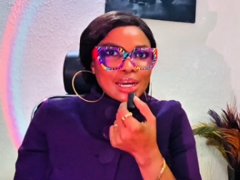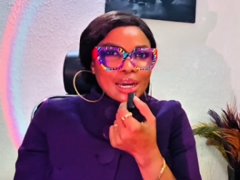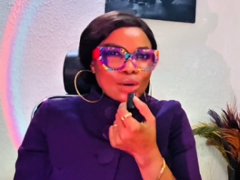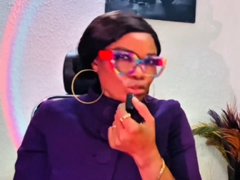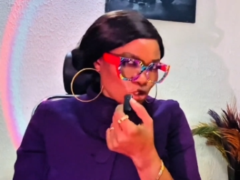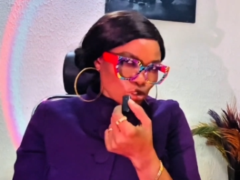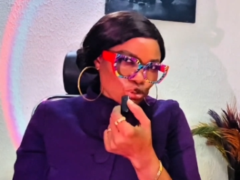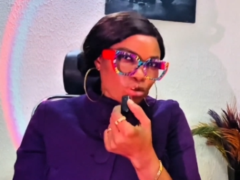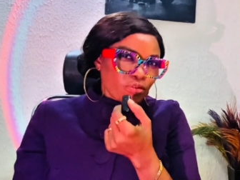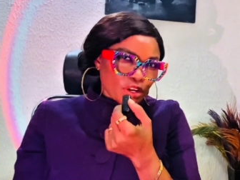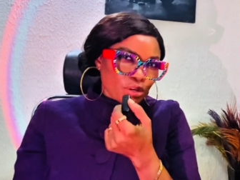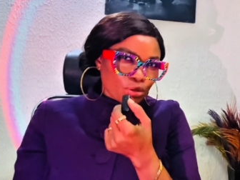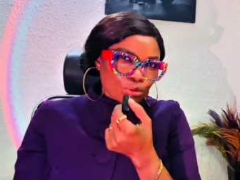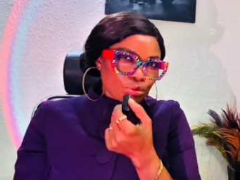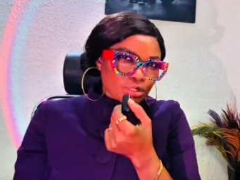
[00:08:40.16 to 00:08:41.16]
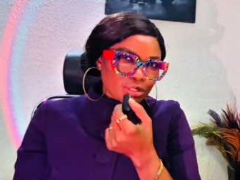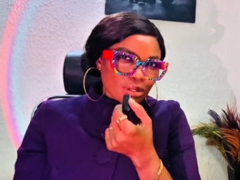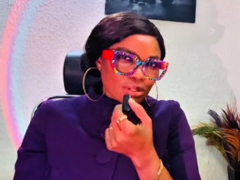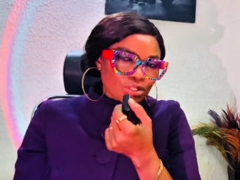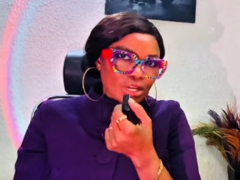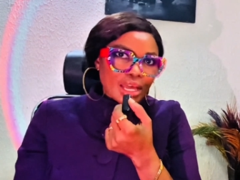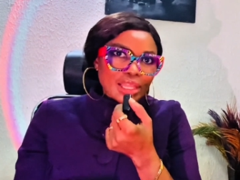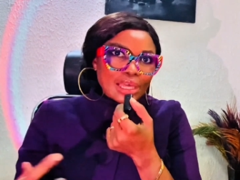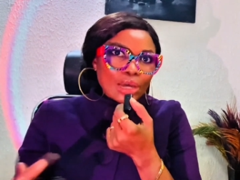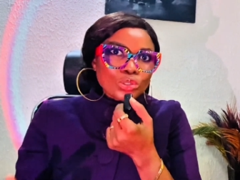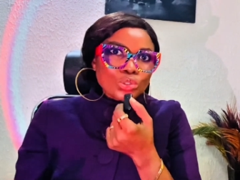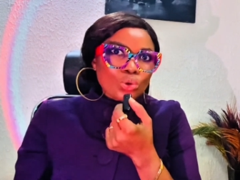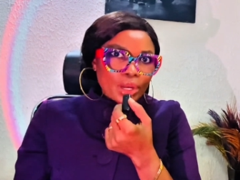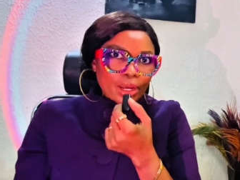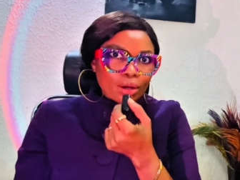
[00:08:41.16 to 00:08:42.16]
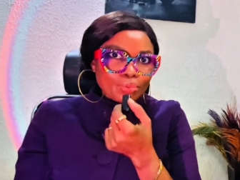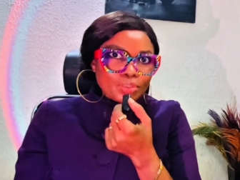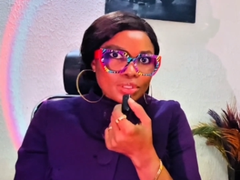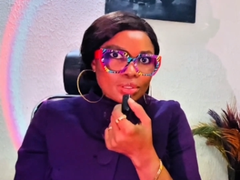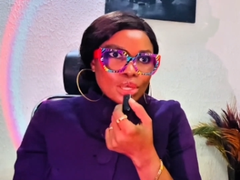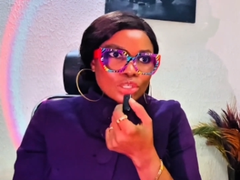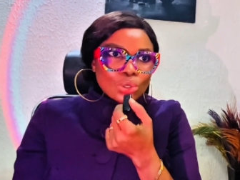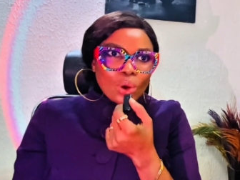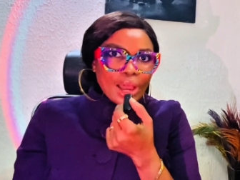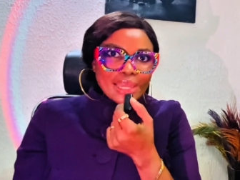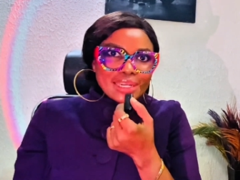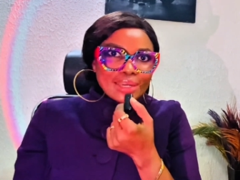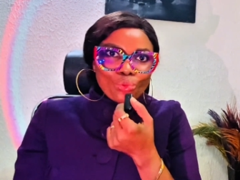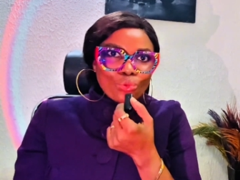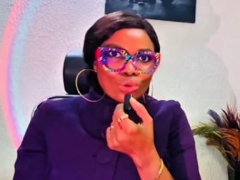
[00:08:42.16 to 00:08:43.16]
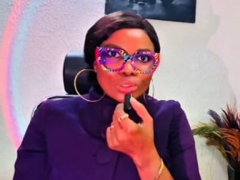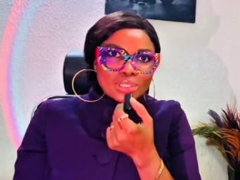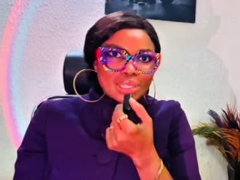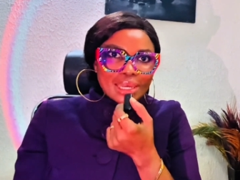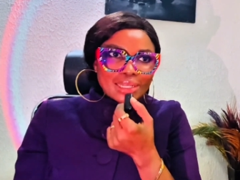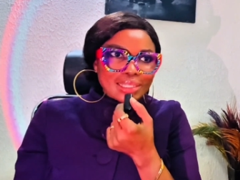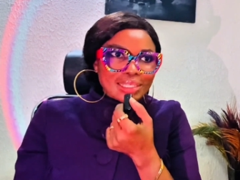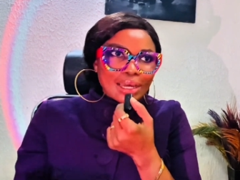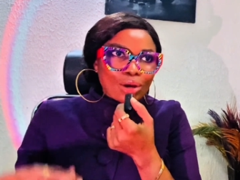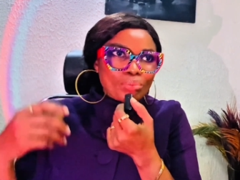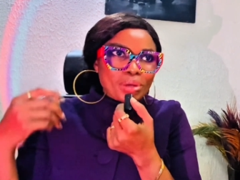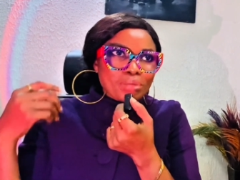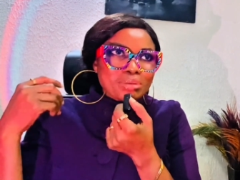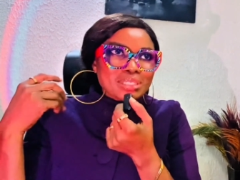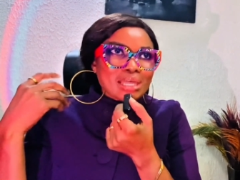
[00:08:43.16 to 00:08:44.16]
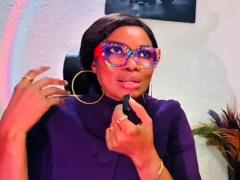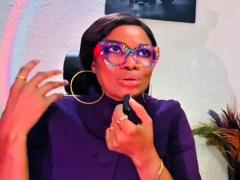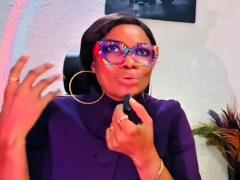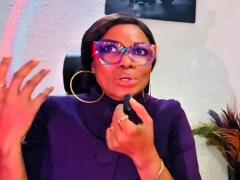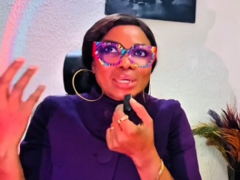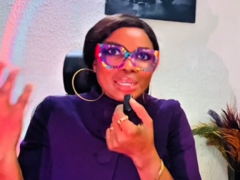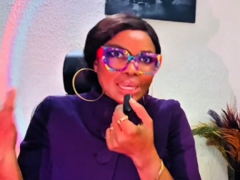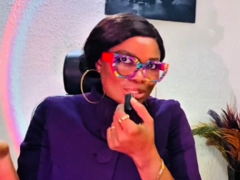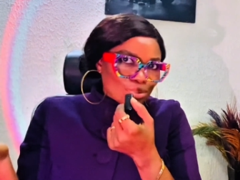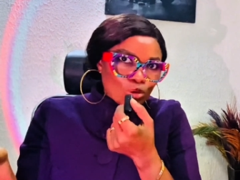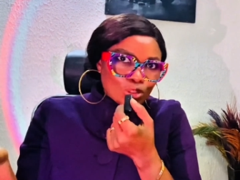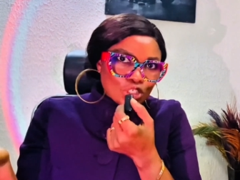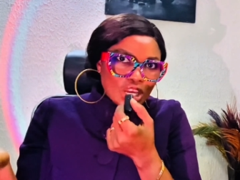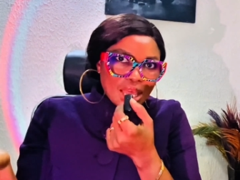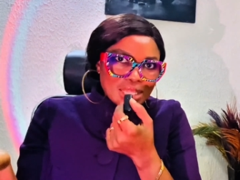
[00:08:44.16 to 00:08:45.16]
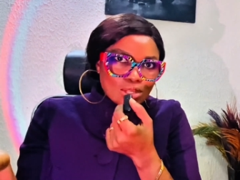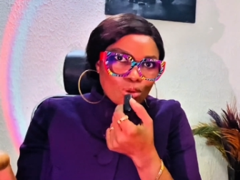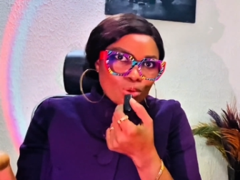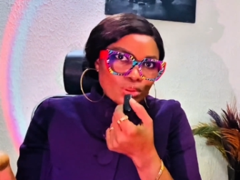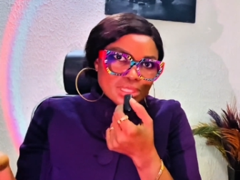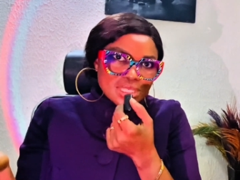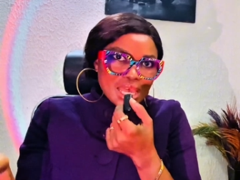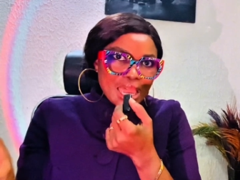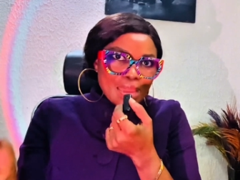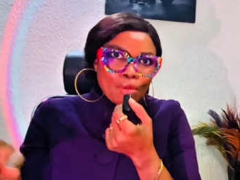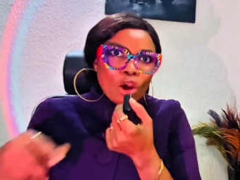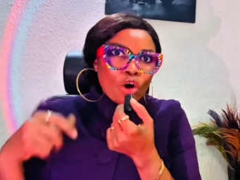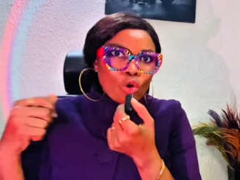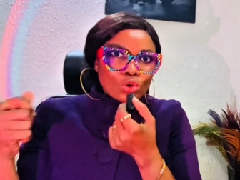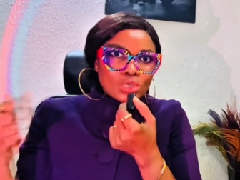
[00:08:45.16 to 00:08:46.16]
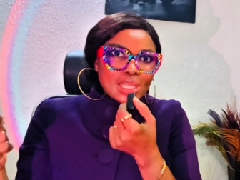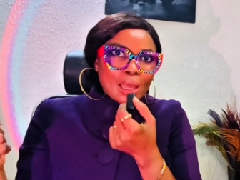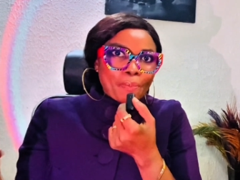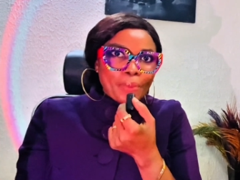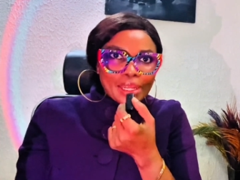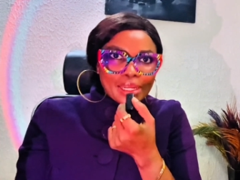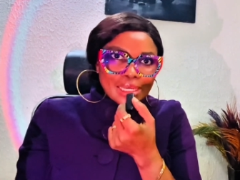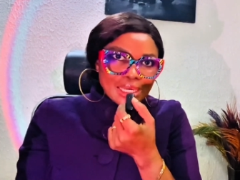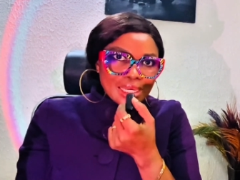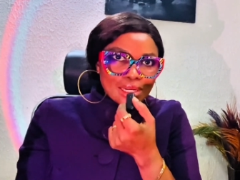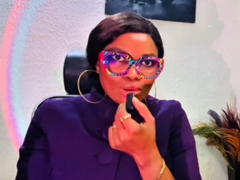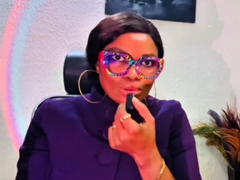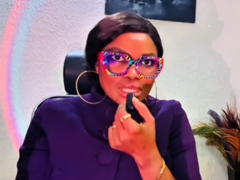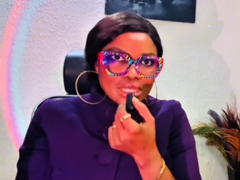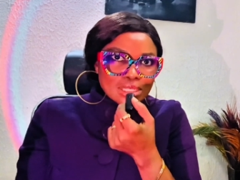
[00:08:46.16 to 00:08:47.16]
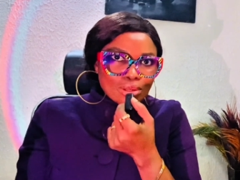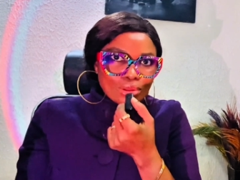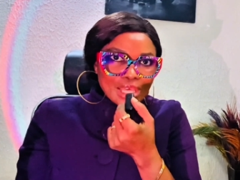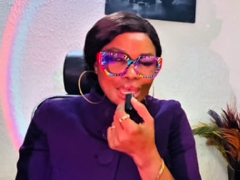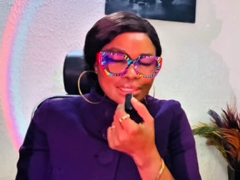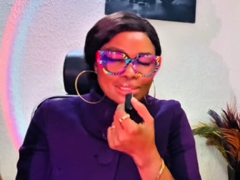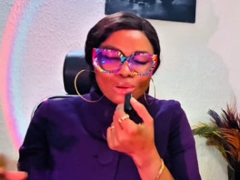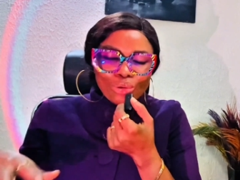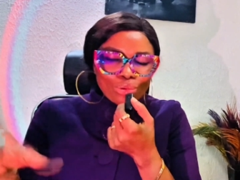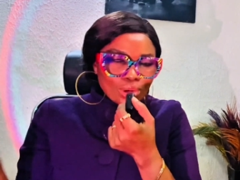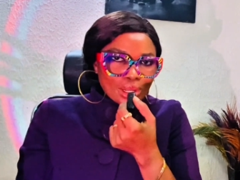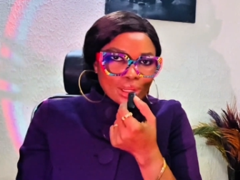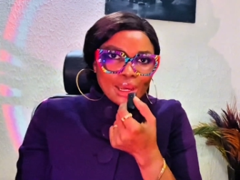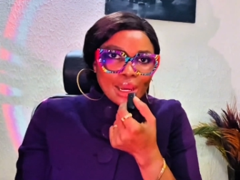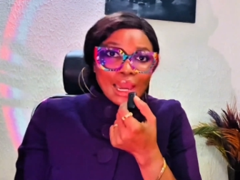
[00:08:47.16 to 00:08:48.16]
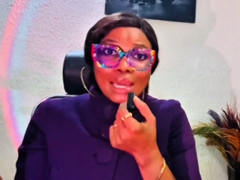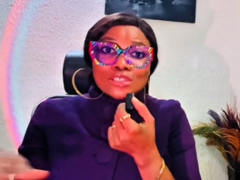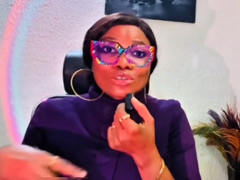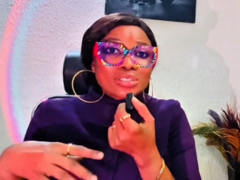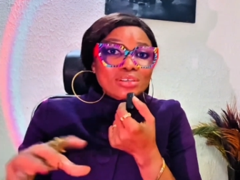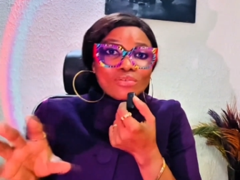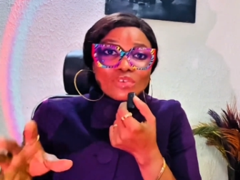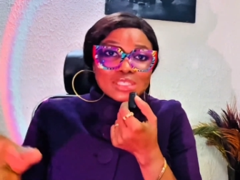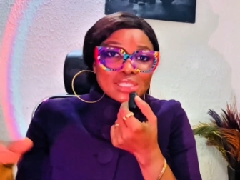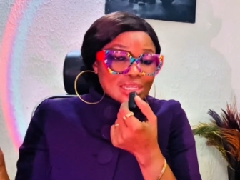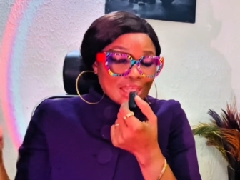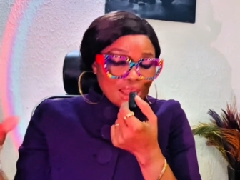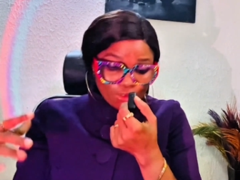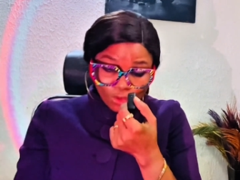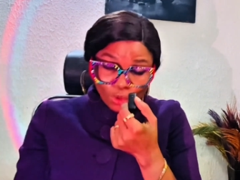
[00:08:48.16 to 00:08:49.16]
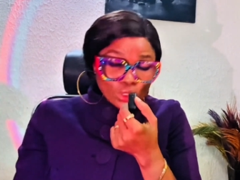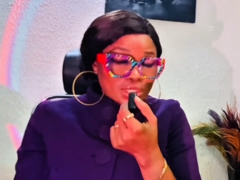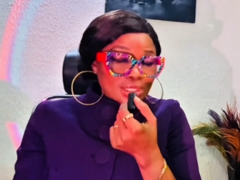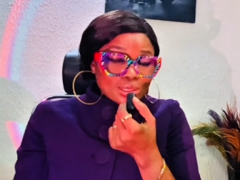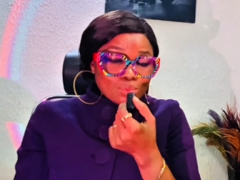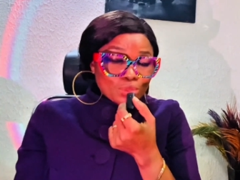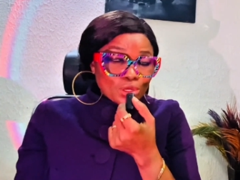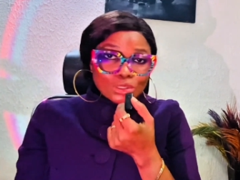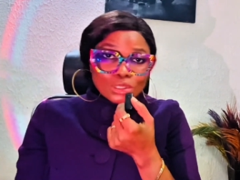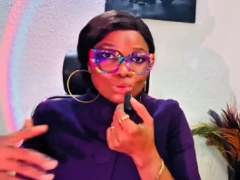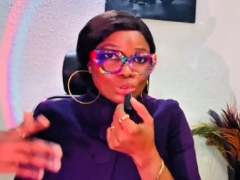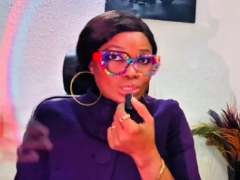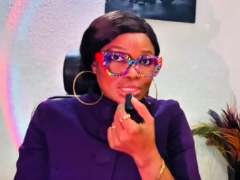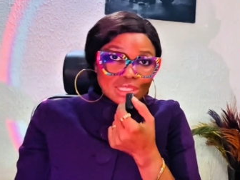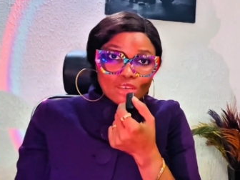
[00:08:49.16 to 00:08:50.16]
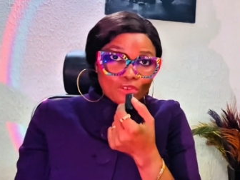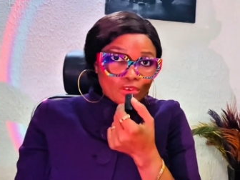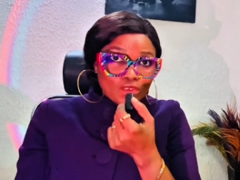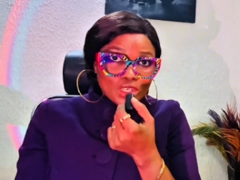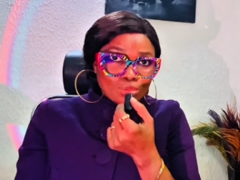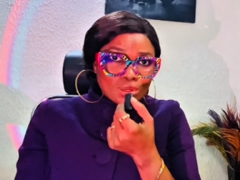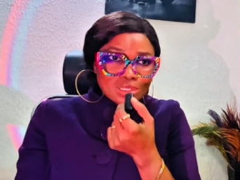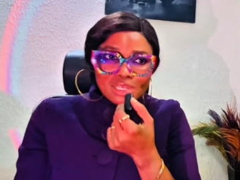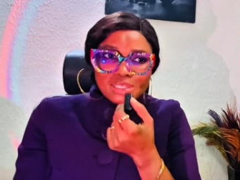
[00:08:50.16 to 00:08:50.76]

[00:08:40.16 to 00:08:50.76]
I was just doing very good research and that was what helped. So I didn't want anything that would make me start looking at one chart all the time or start panicking on this or that. No, I just invested and forgot it because it was a safe investment.